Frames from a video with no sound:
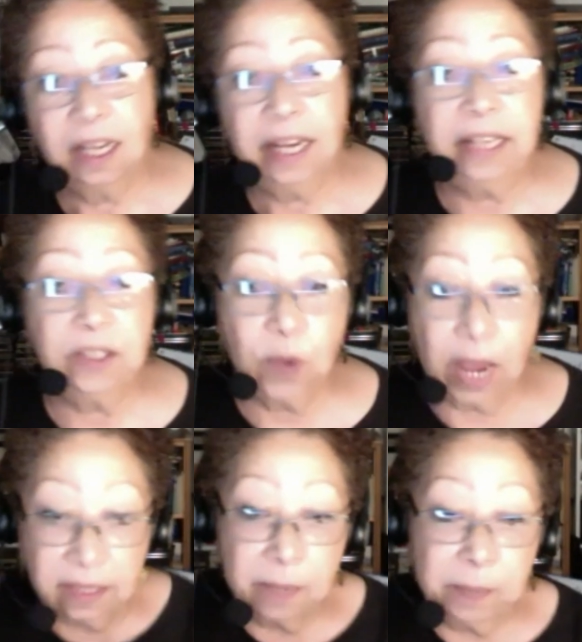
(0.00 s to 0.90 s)
And so I
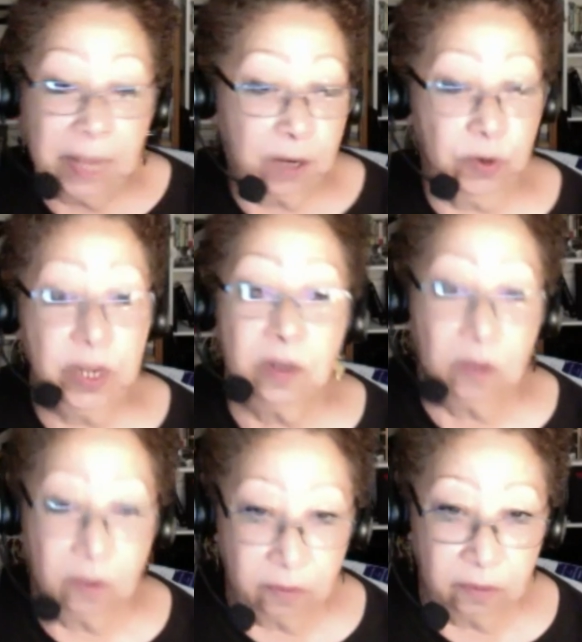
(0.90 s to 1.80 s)
say Black
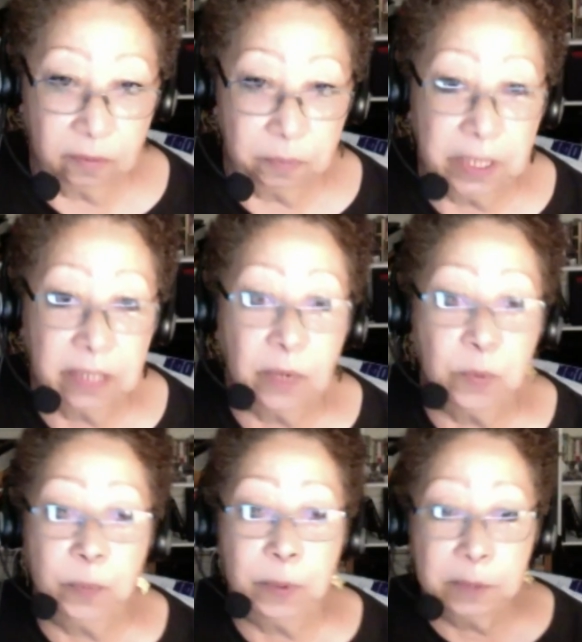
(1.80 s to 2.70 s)
Creole because I
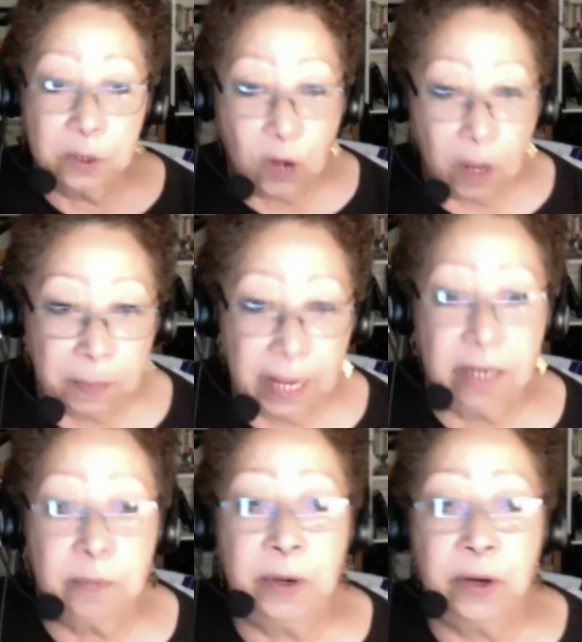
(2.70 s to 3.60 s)
want people to know I'm Black
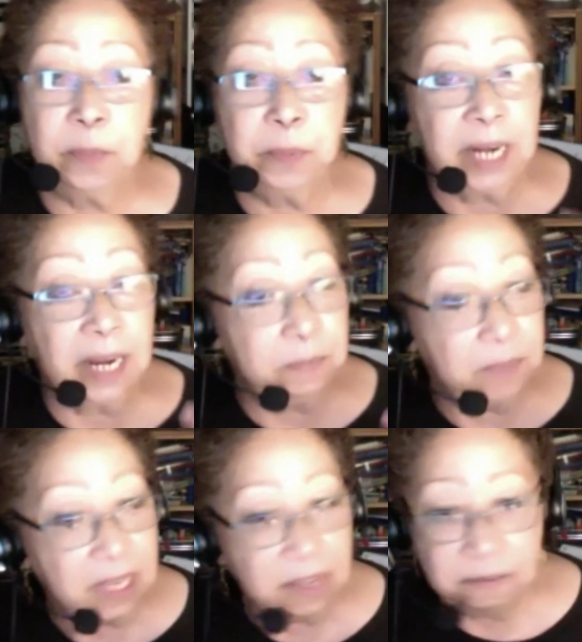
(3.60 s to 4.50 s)
American, but I'm
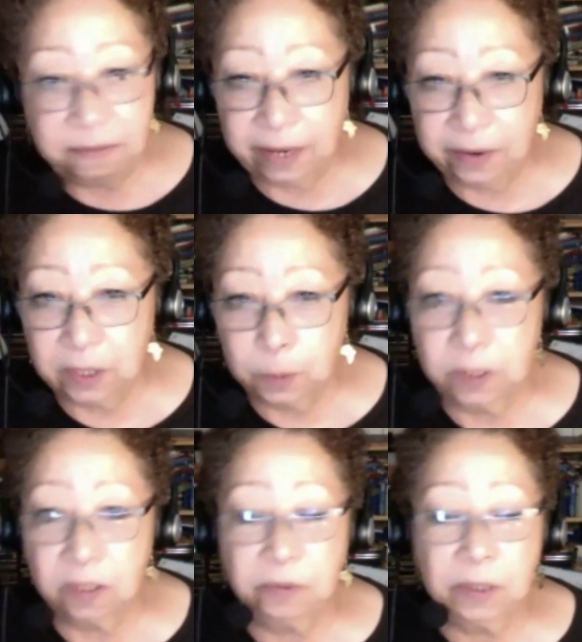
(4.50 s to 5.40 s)
very
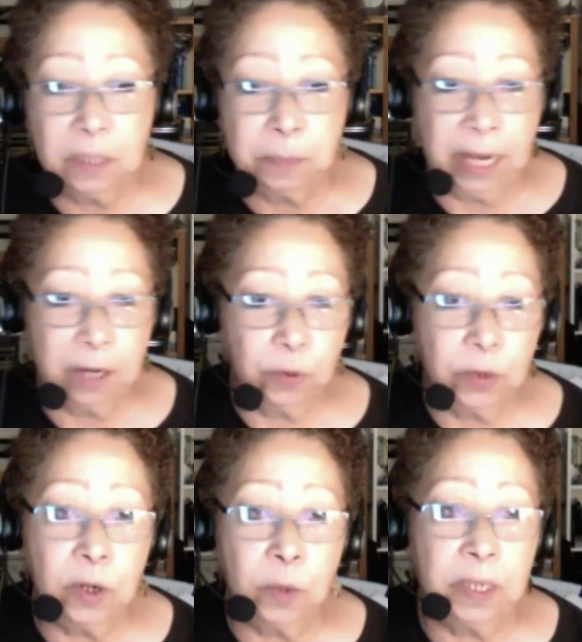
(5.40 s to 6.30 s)
specifically Black
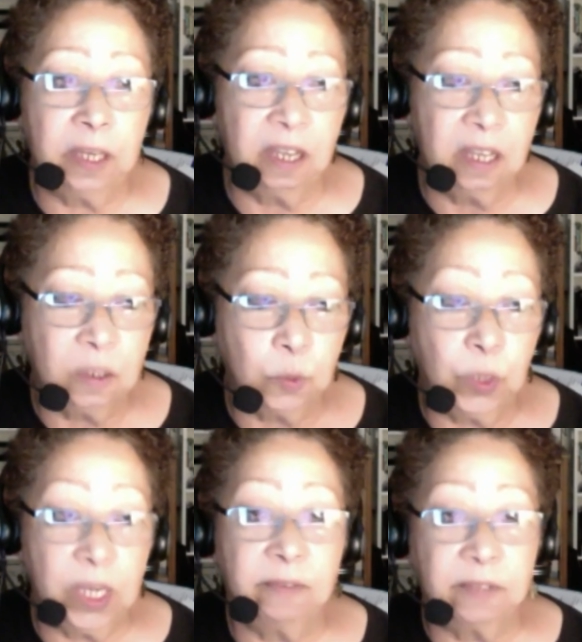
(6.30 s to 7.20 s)
Creole because
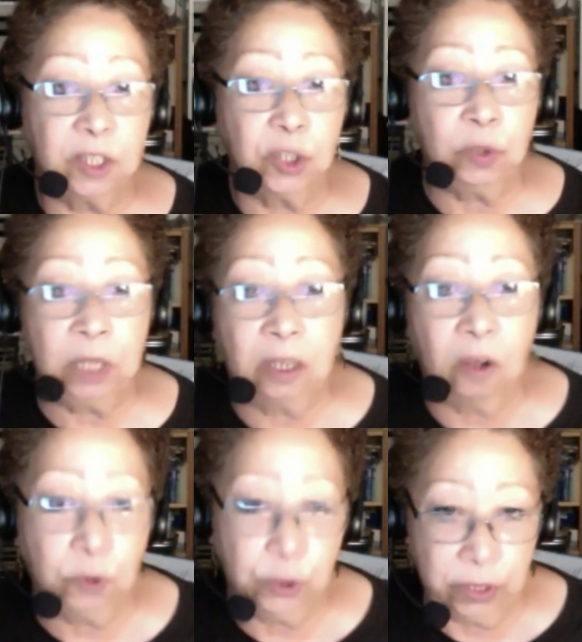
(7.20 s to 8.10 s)
we have such a unique
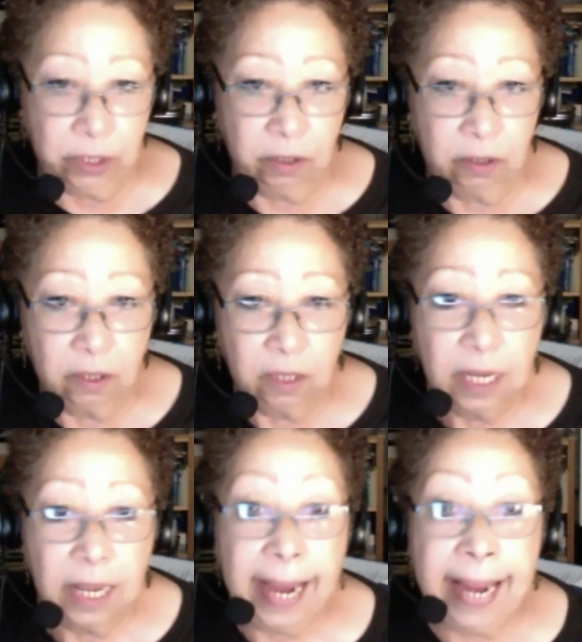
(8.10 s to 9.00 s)
culture here.
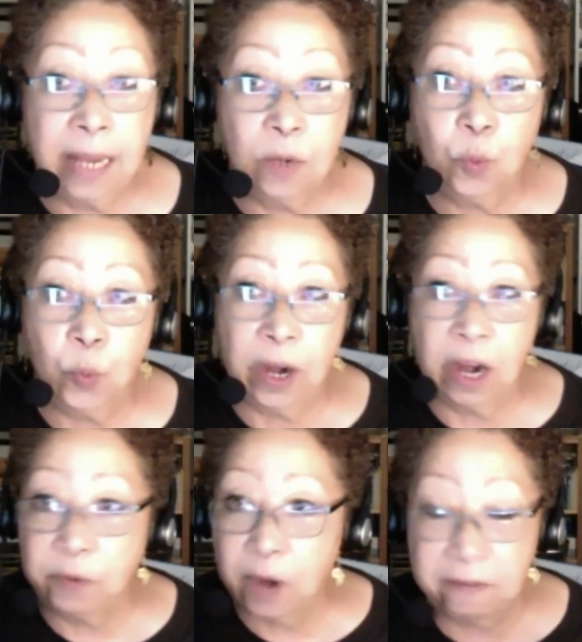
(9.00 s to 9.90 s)
And
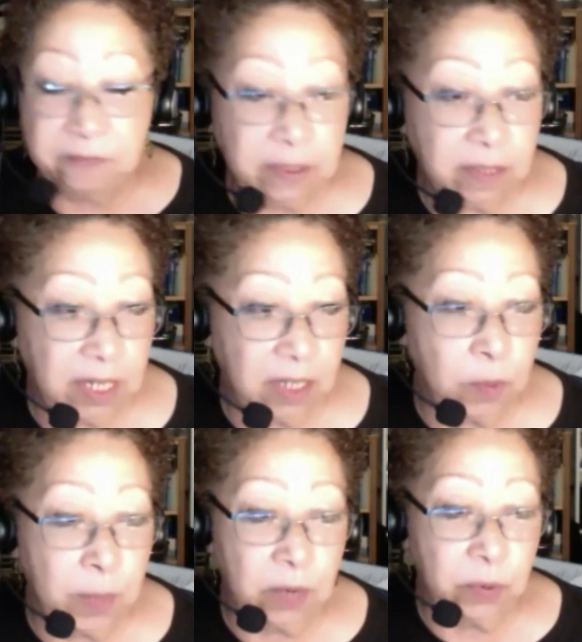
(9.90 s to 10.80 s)
wherever I visited, no
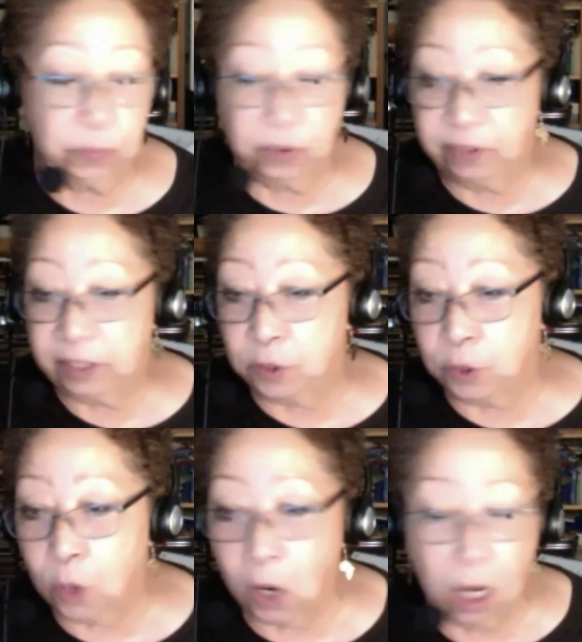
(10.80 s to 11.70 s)
matter if it's New
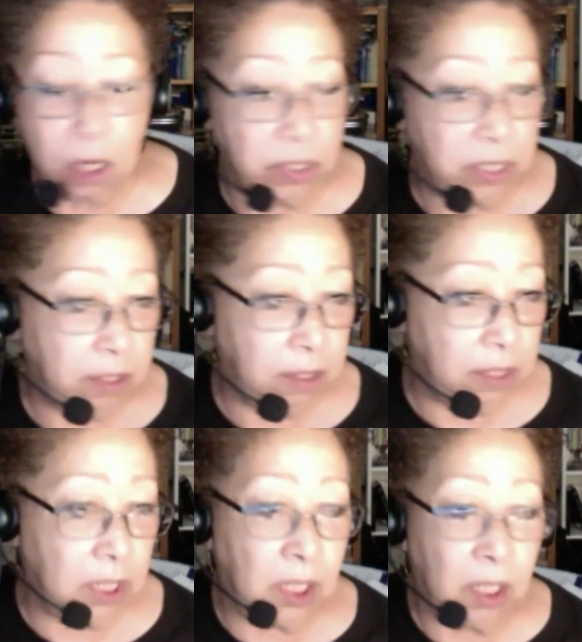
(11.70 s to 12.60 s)
York or
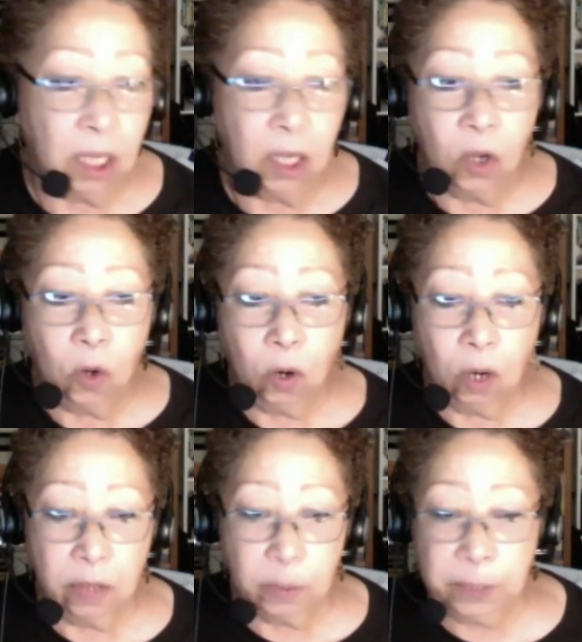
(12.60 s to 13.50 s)
DC or
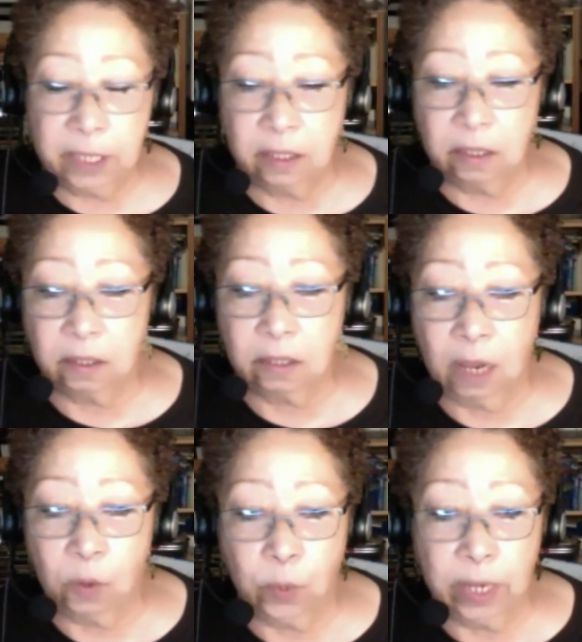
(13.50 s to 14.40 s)
other places
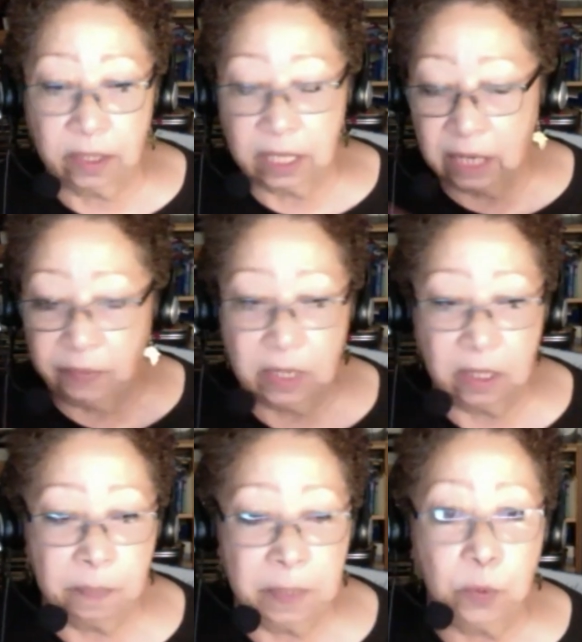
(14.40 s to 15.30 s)
out west and even in
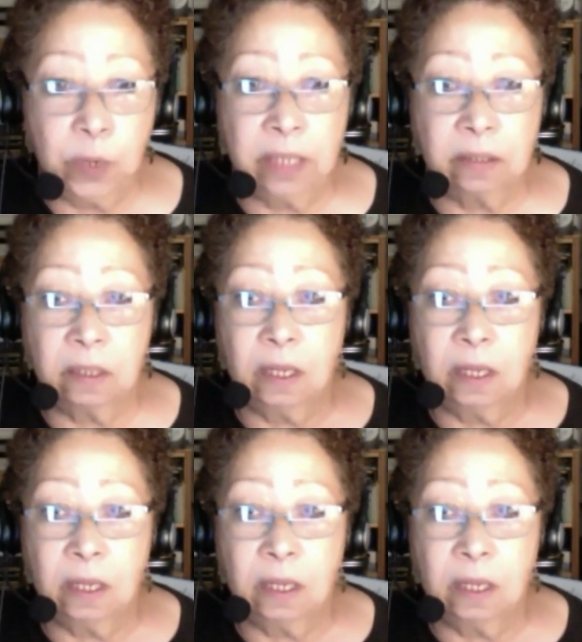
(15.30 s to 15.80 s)
the Midwest,